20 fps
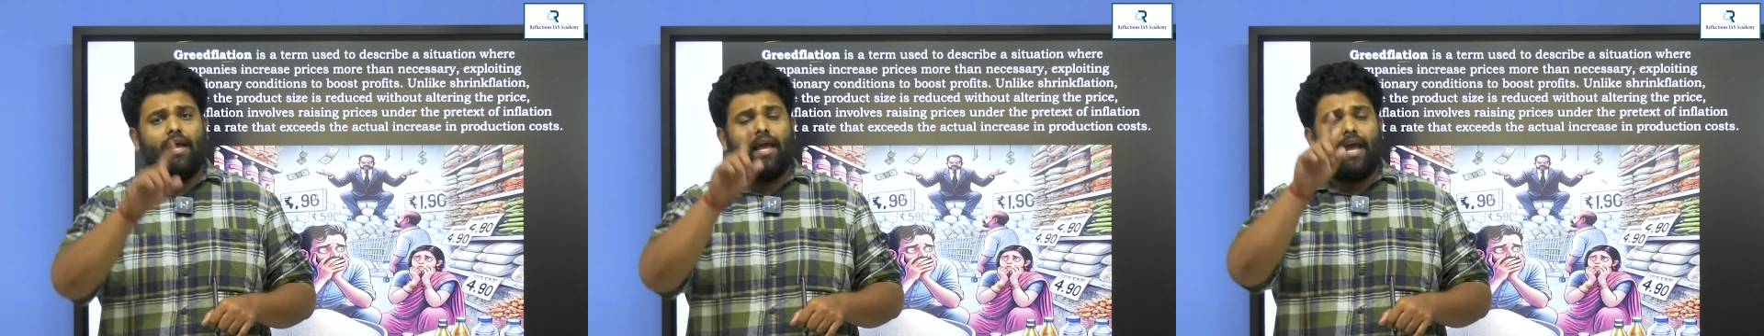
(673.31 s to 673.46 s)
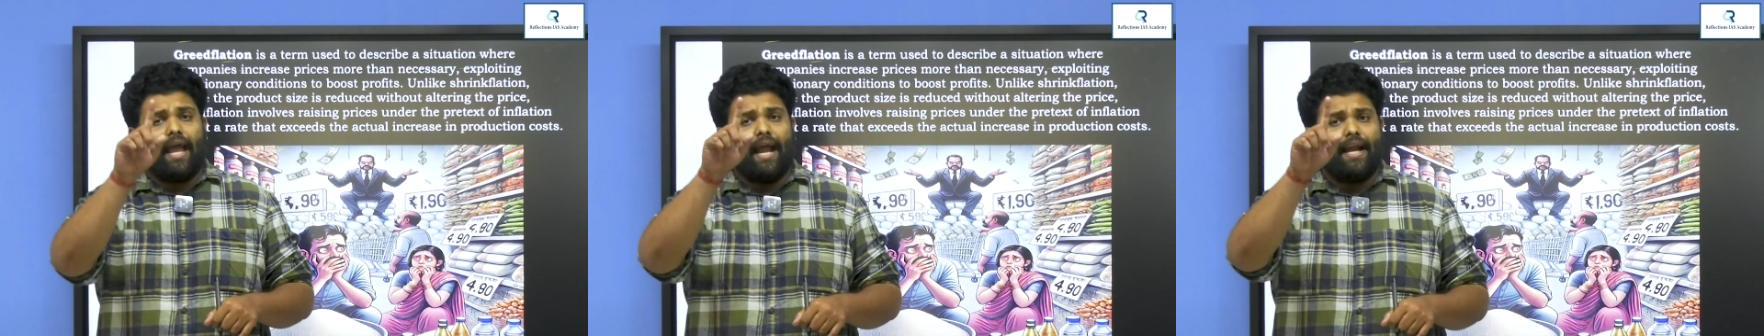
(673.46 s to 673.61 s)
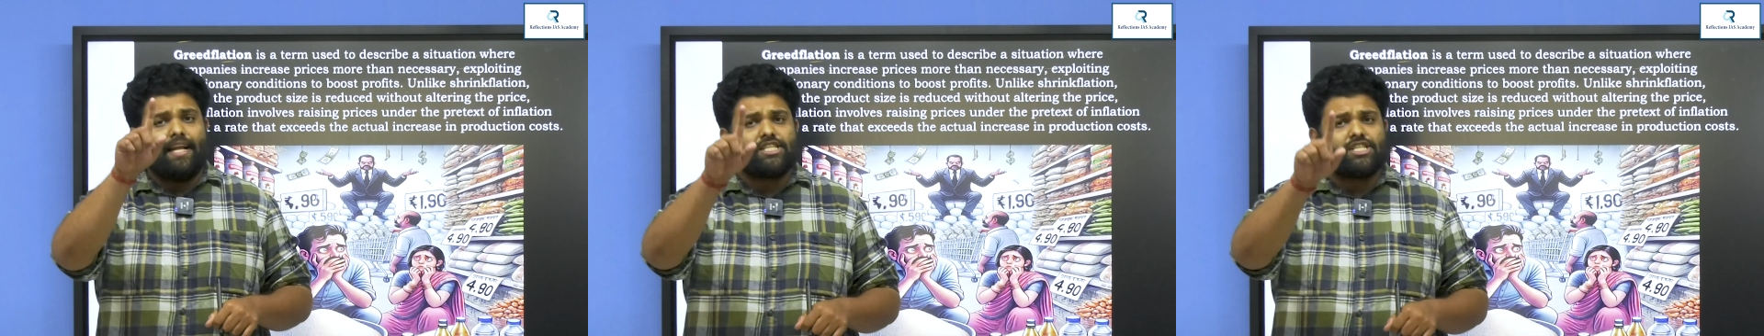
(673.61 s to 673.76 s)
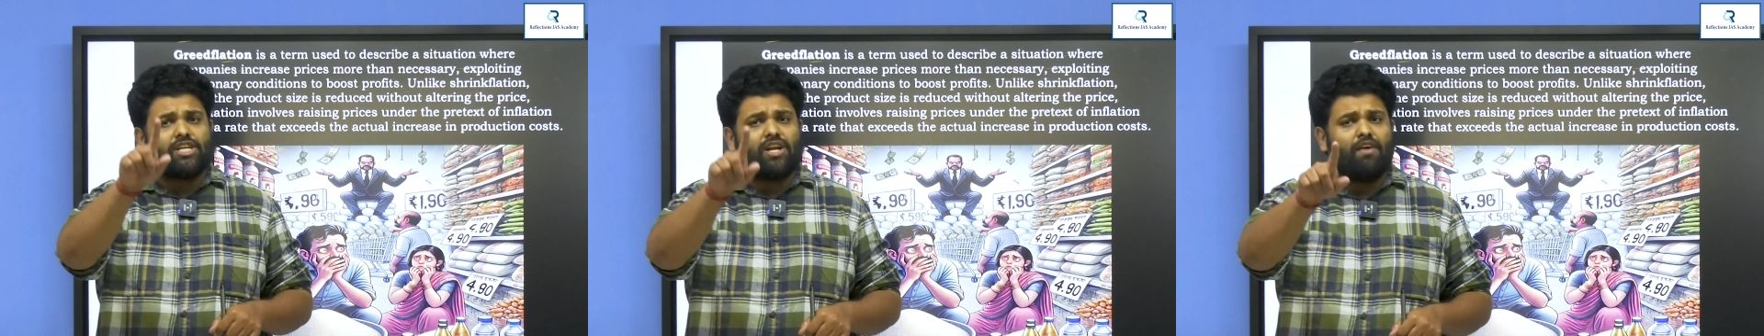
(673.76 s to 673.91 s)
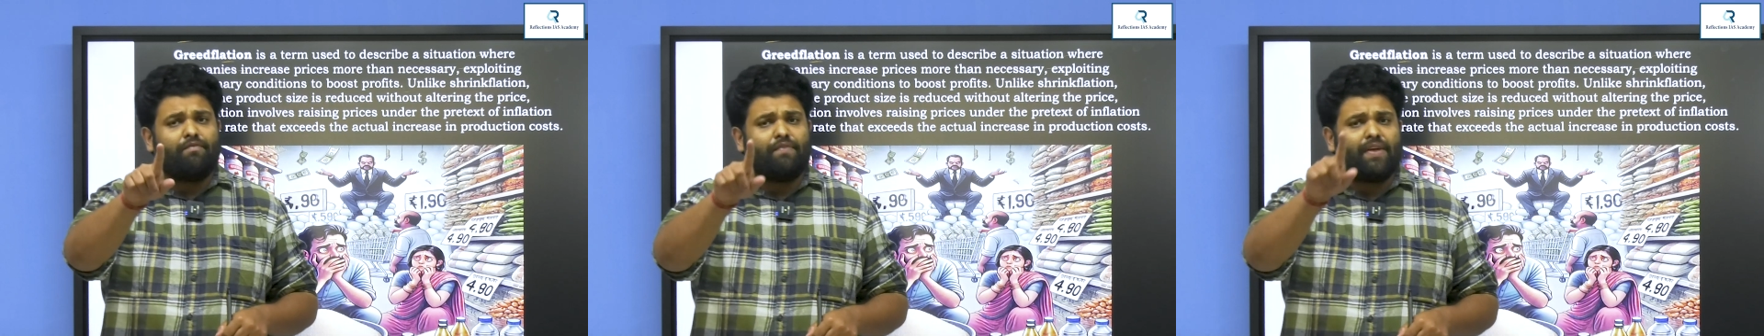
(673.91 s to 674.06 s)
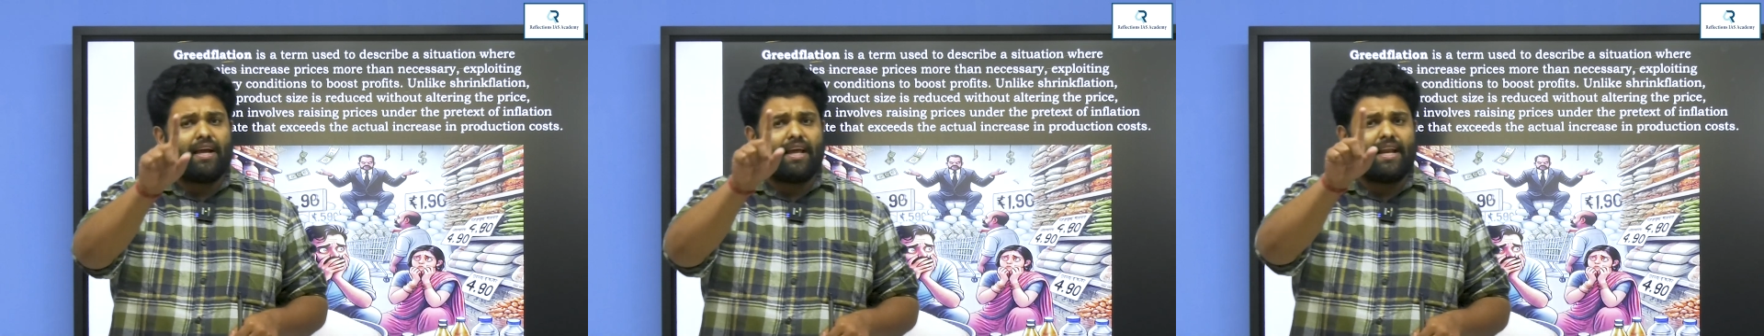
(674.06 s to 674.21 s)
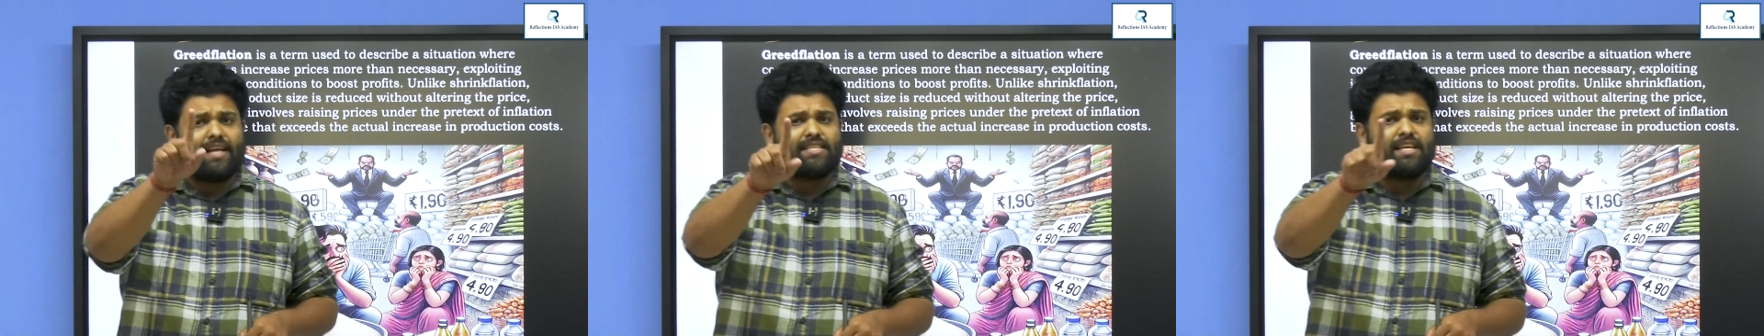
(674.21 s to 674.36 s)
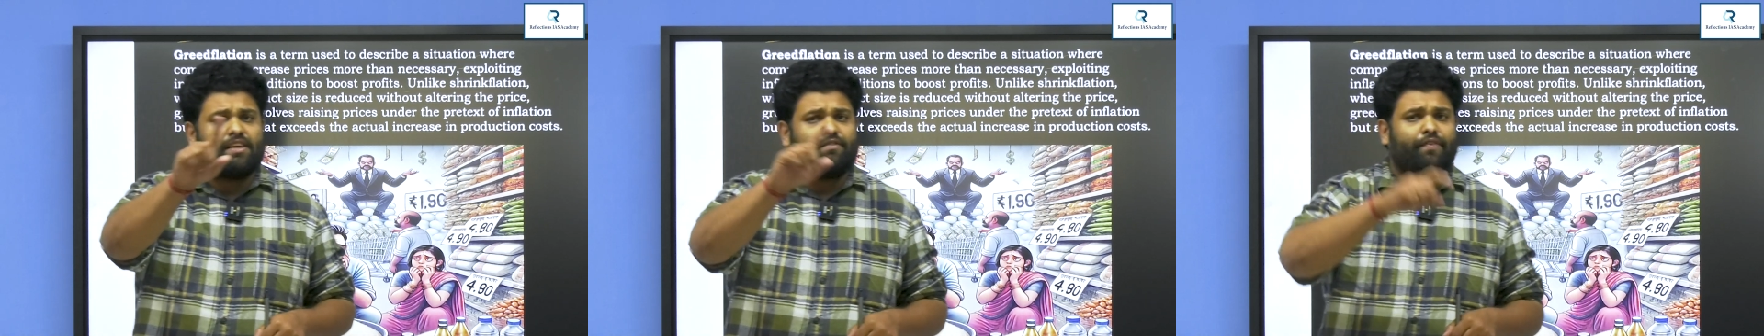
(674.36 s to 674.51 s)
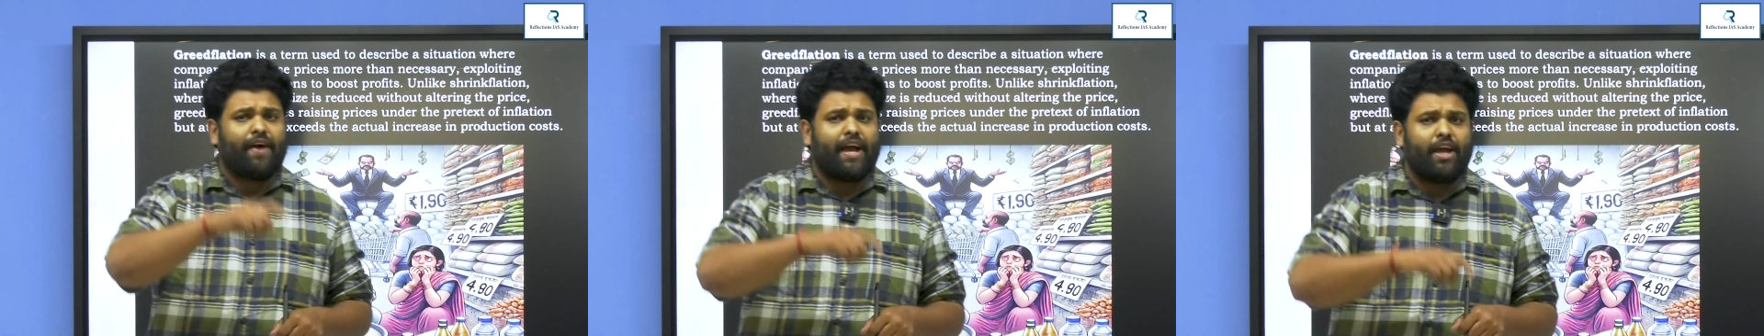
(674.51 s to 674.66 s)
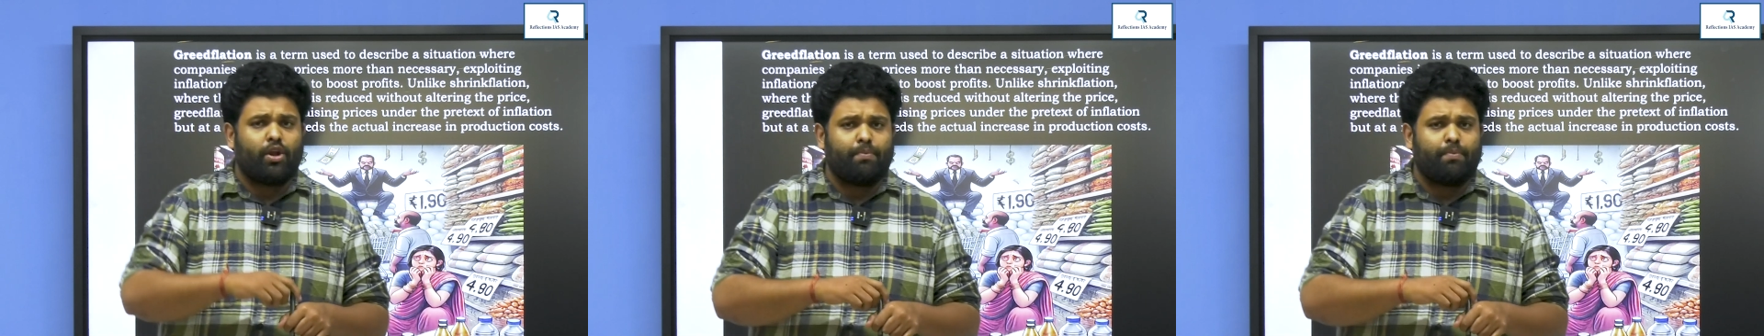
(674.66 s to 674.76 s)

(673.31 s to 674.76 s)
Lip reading: instead of increasing 5